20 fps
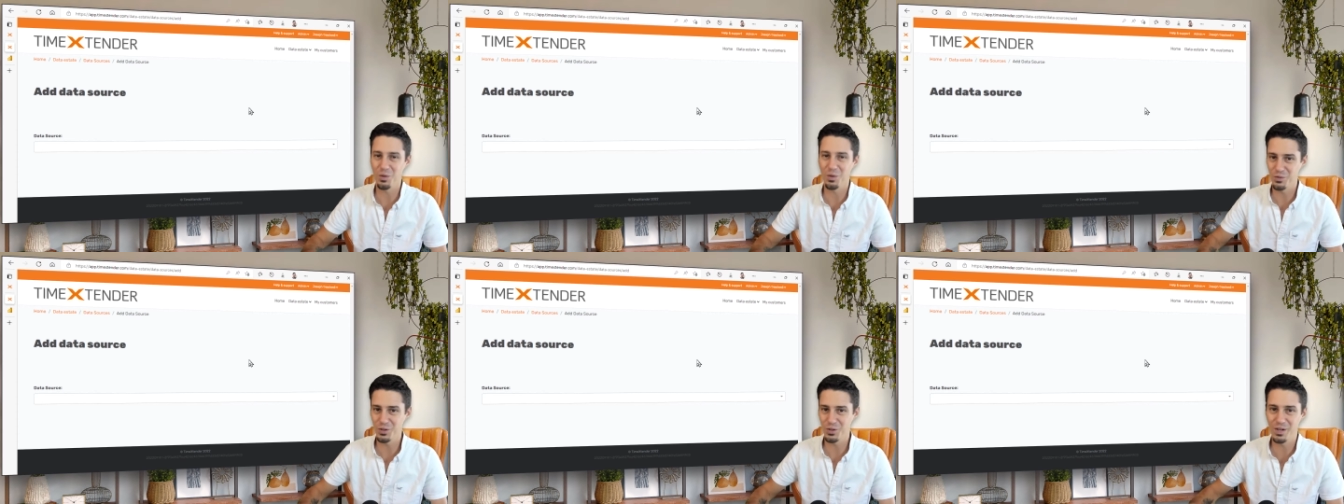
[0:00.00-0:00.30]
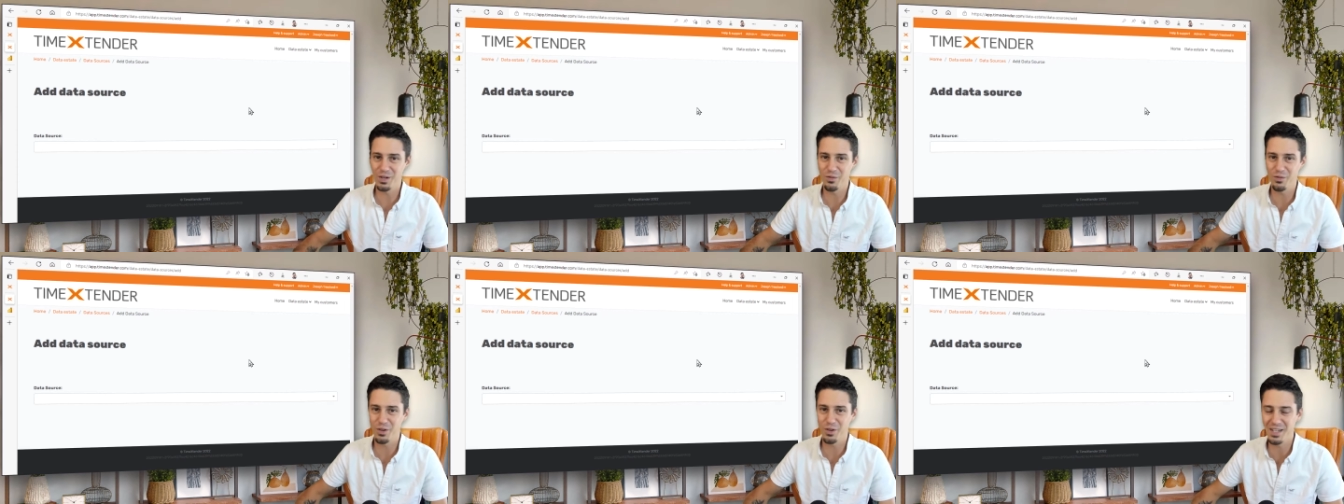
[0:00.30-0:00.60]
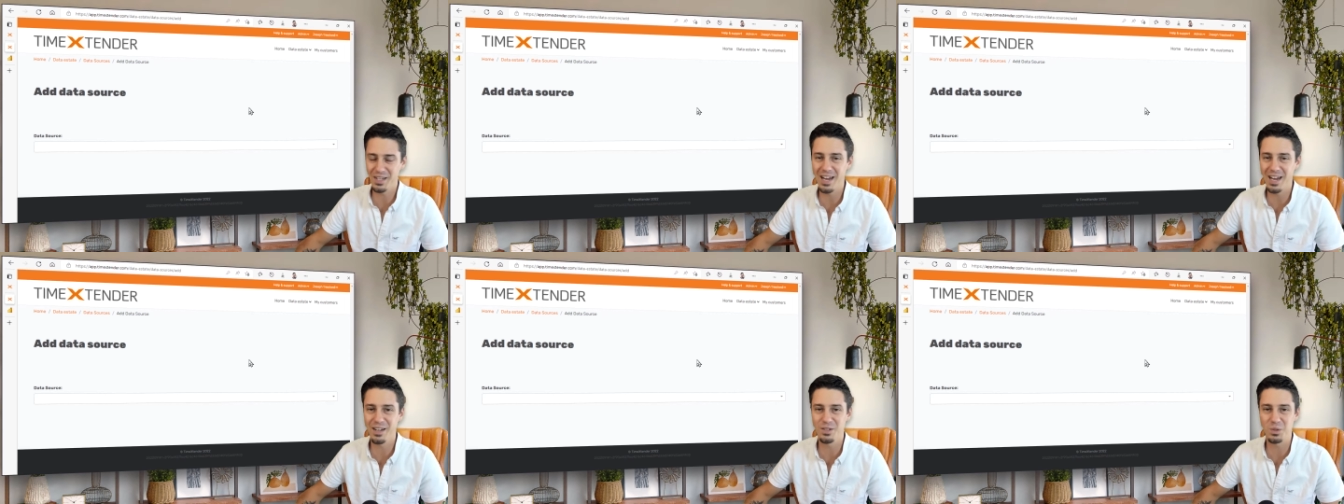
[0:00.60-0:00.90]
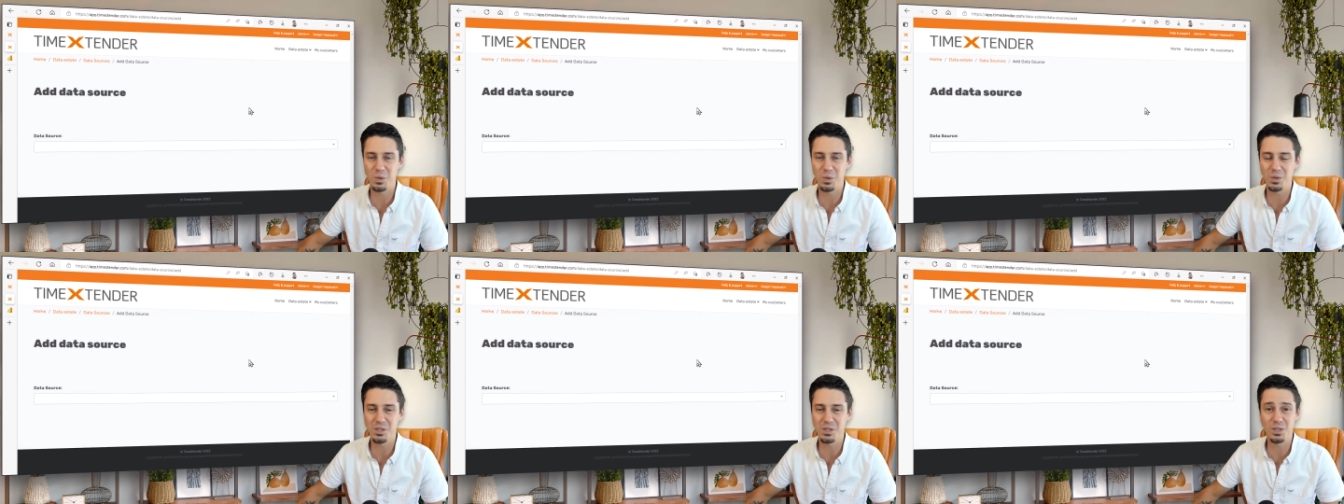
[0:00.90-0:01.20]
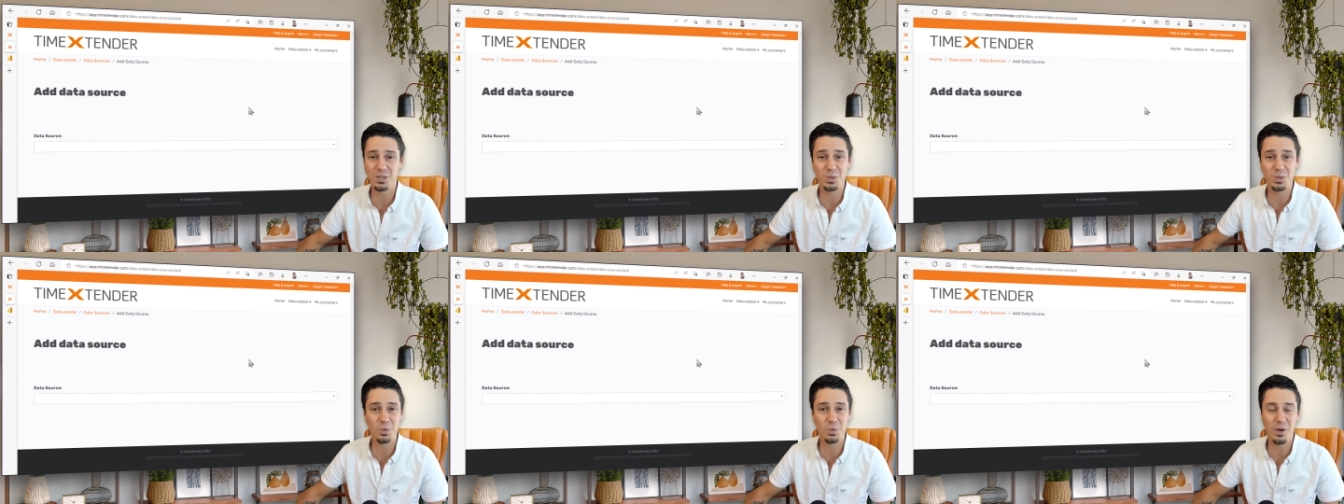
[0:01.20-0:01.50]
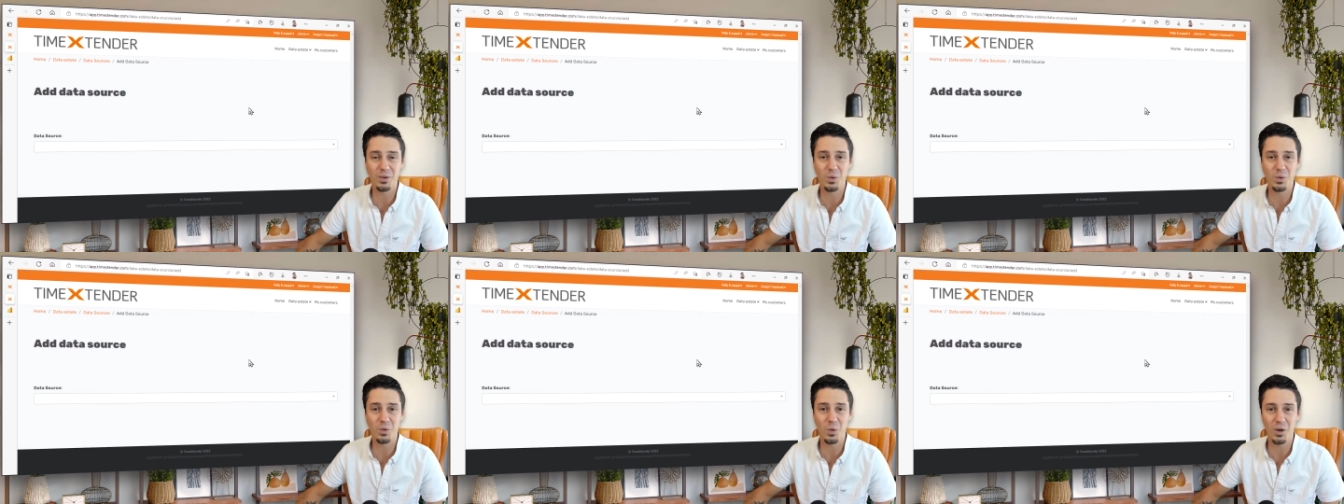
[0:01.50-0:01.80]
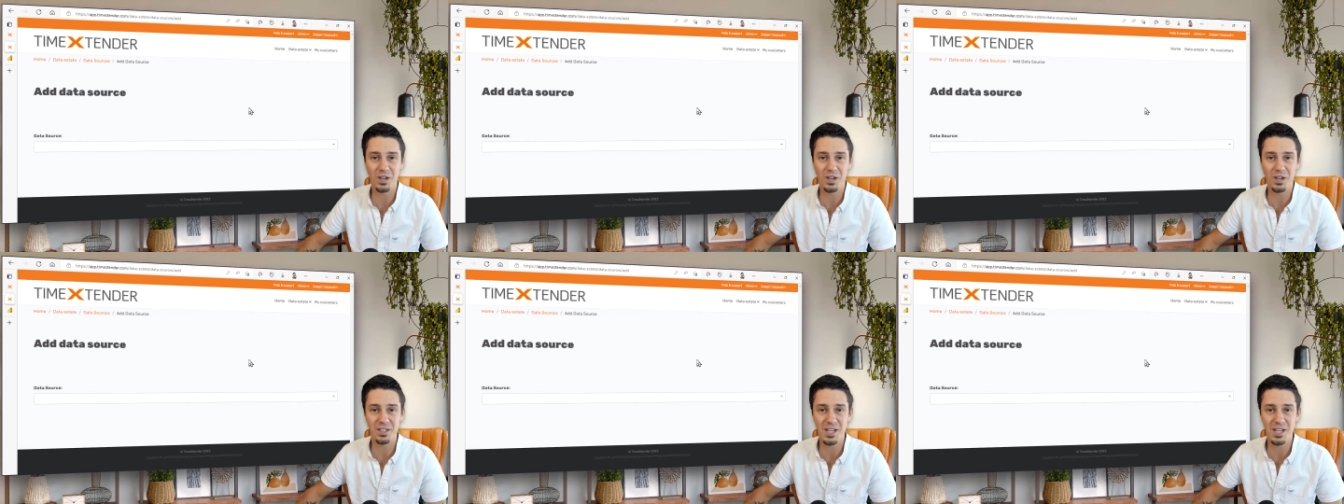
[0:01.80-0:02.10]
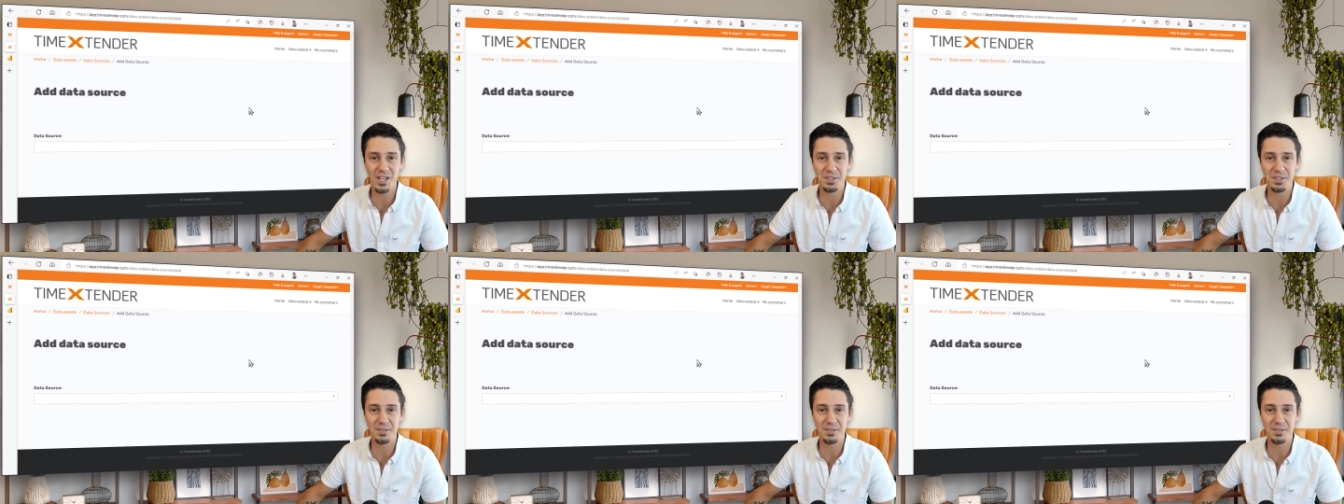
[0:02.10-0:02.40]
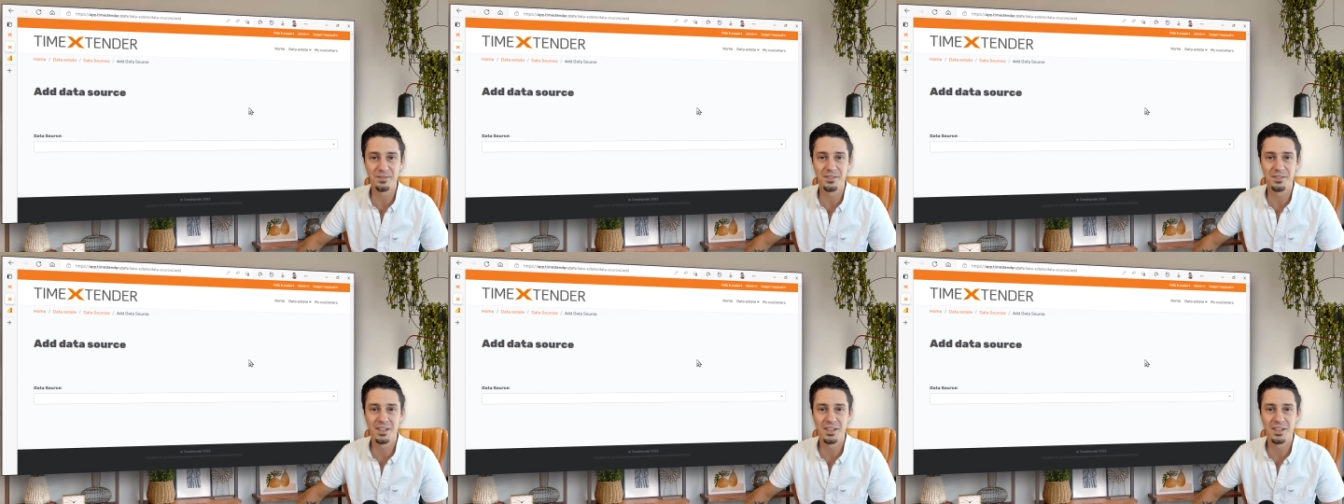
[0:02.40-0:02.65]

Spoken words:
of your different data sources throughout an organization.